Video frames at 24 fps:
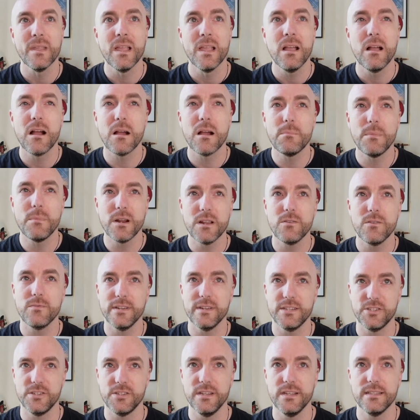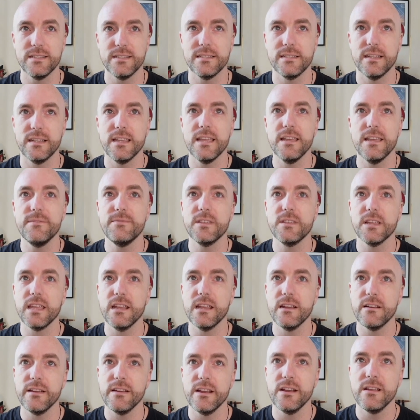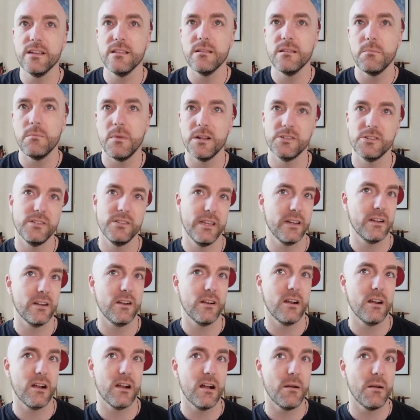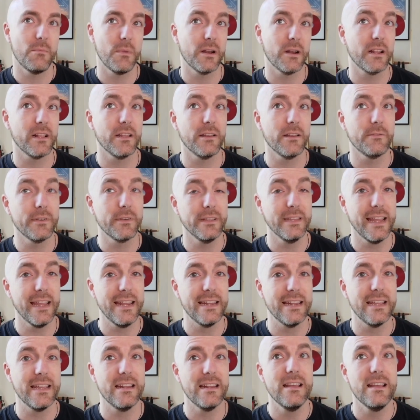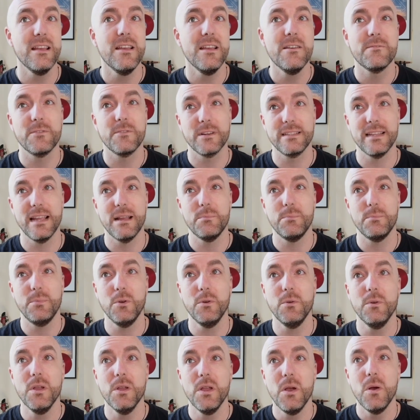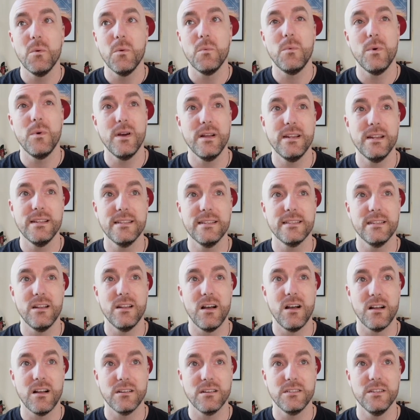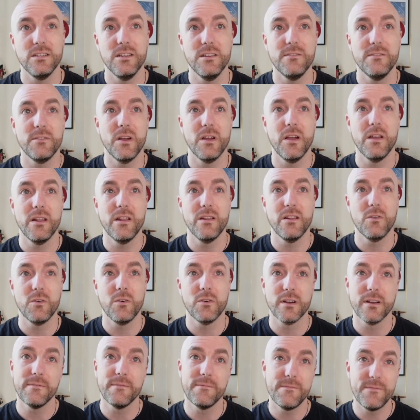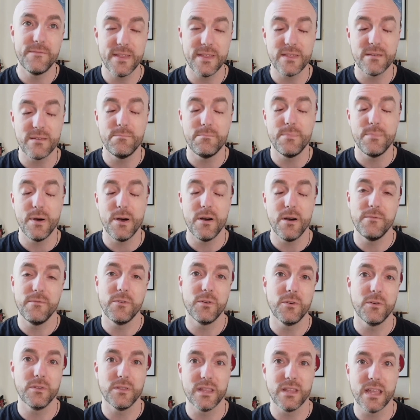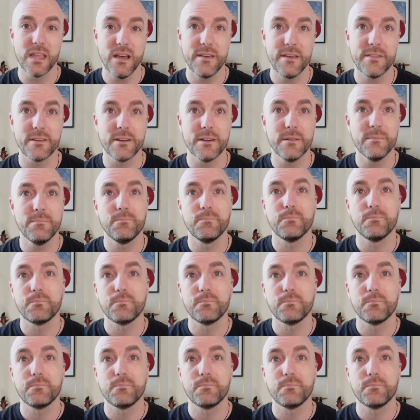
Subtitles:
Harmonic richness, if the carrier and the modulator are harmonically related, for example, one is an octave or a fifth above the other,